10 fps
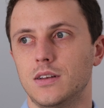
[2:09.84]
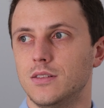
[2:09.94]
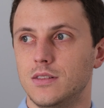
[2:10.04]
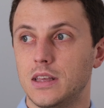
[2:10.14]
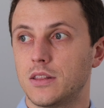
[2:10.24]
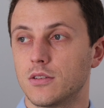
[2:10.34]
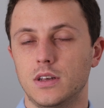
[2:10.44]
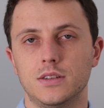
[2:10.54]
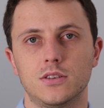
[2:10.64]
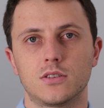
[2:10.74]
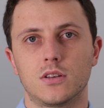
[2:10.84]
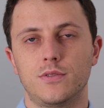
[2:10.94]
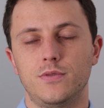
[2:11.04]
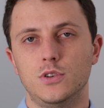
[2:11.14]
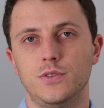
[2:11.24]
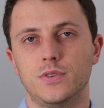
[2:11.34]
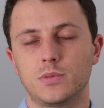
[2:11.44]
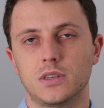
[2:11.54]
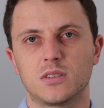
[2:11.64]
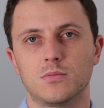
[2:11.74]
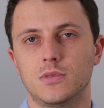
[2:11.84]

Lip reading: the other lenses on the Fujifilm system.